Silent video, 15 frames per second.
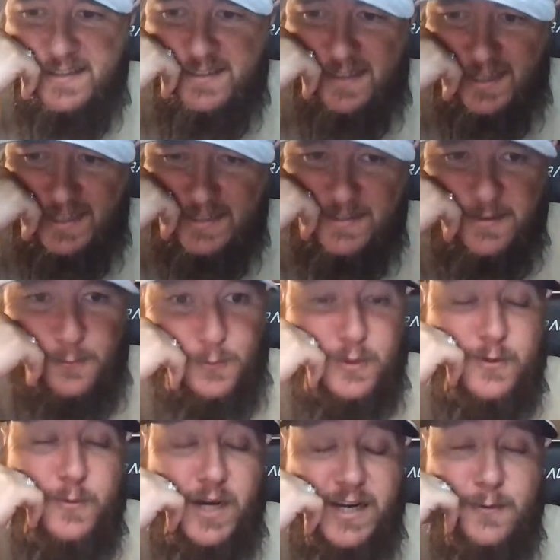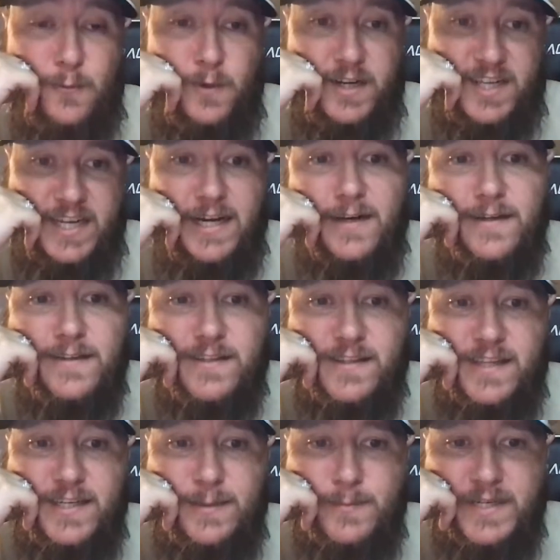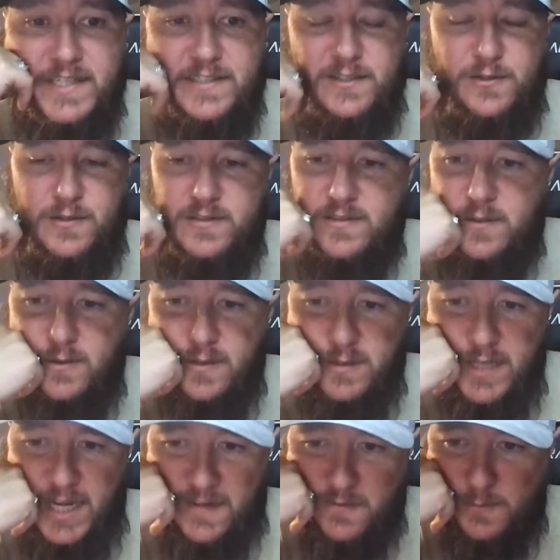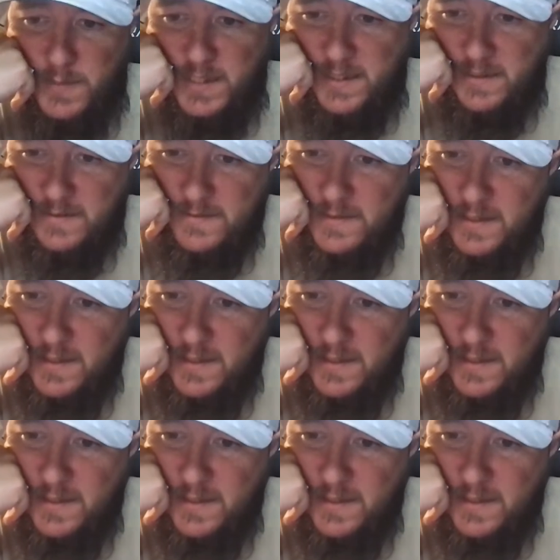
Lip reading: Yeah, well, I don't want to carry the thing back half a mile.